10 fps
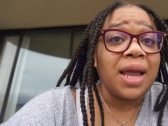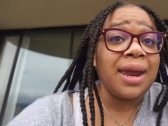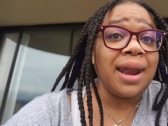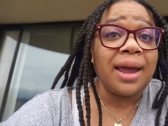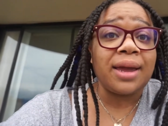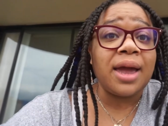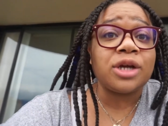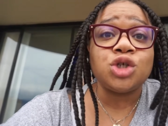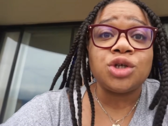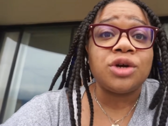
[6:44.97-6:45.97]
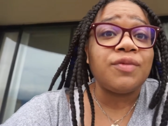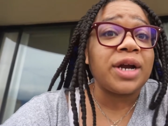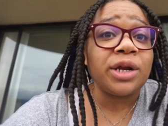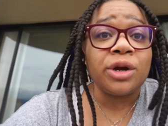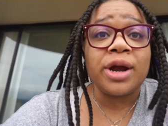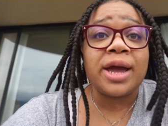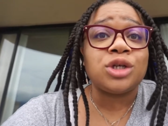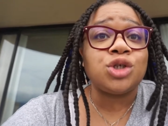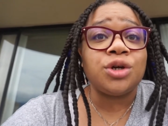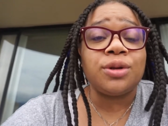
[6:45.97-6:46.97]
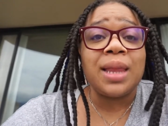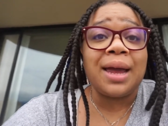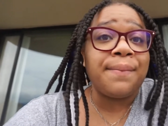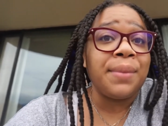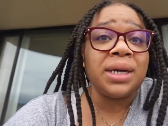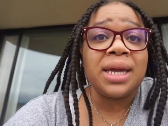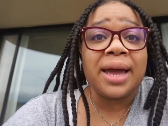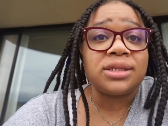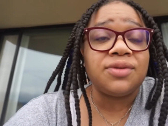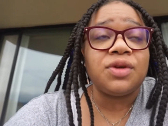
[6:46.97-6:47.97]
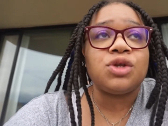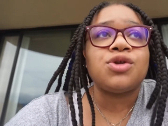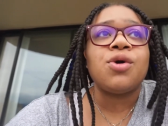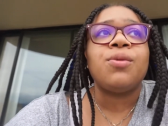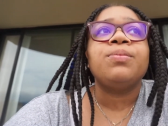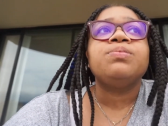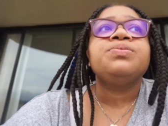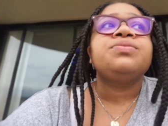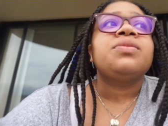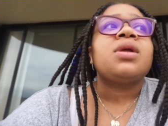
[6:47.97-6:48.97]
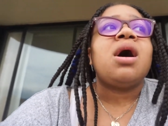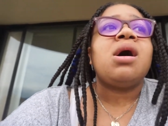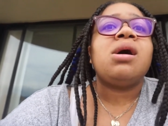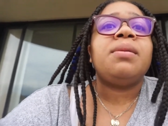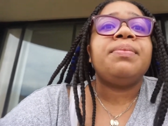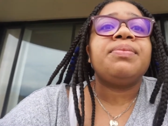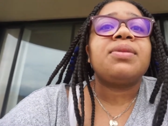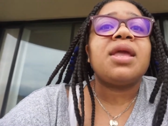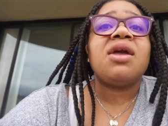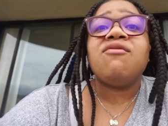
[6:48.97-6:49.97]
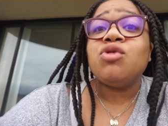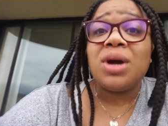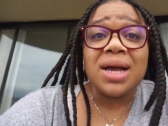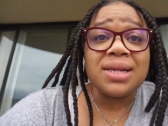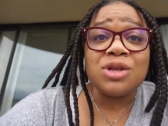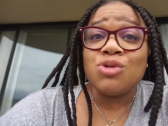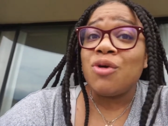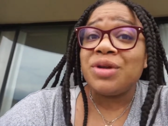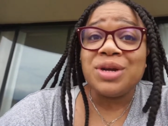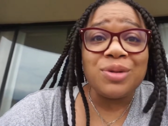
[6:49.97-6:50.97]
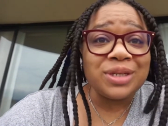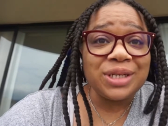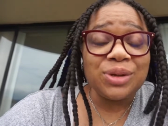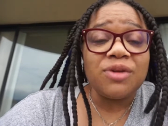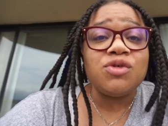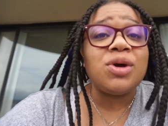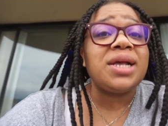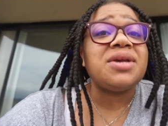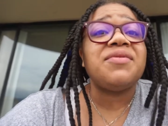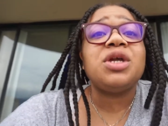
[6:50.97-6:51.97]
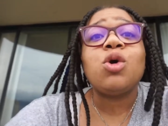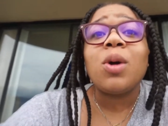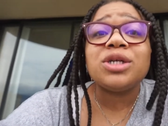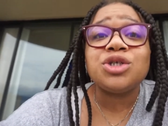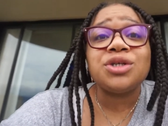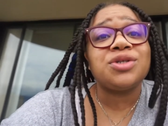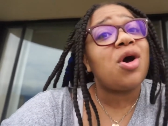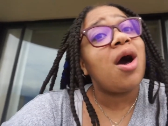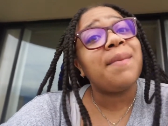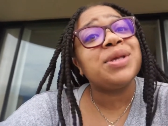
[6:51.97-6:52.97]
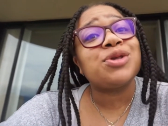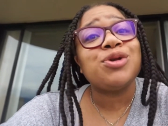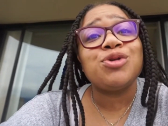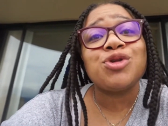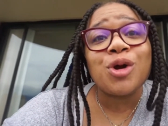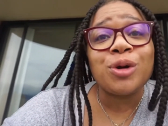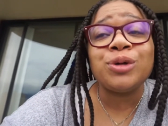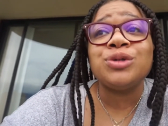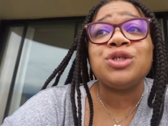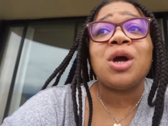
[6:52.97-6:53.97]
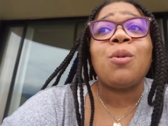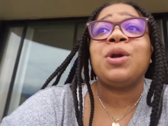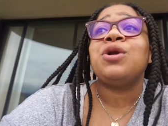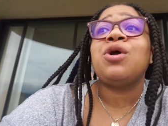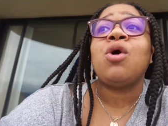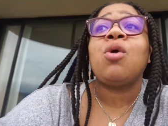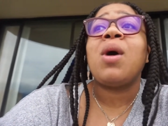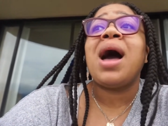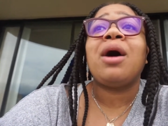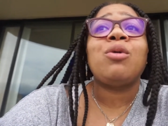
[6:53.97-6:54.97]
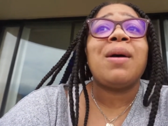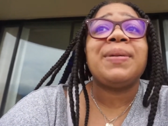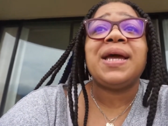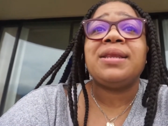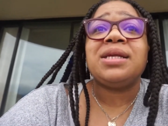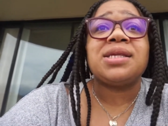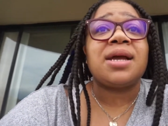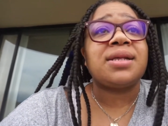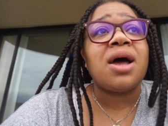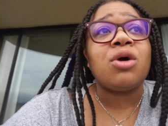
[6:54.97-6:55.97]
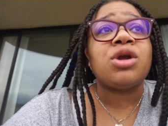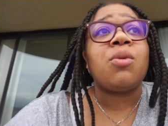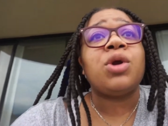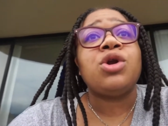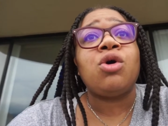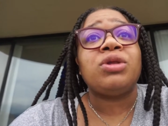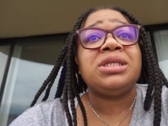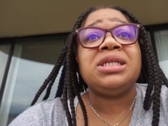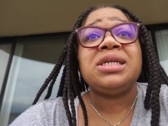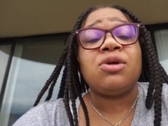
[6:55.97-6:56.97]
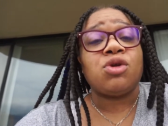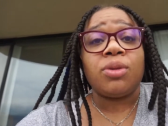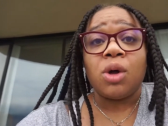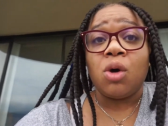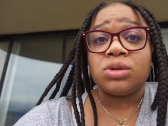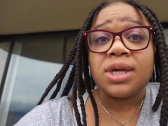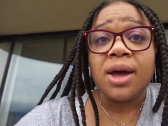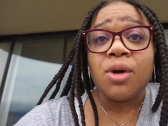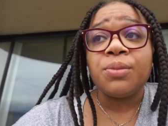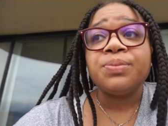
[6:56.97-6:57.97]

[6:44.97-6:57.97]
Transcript: and like extracurricular or extra like money activities. So, if you guys, you already know the deal. If you guys have any questions, comments, concerns, y'all want to know how do I plan these things out, y'all want to know the details on the hotel,